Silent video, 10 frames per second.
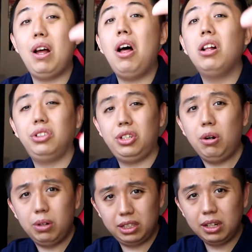
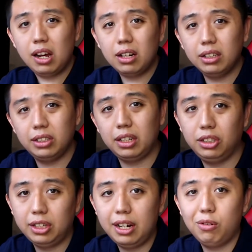also, it's not all
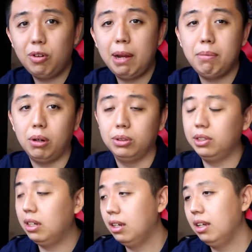sunshine and
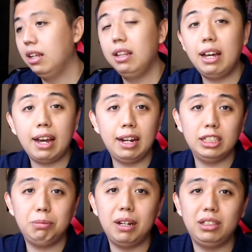rainbows. Like I
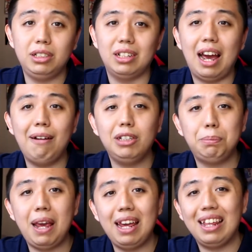just mentioned, I was
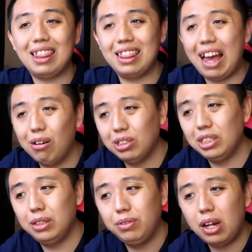paying
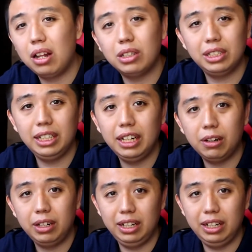thousands of dollars a year in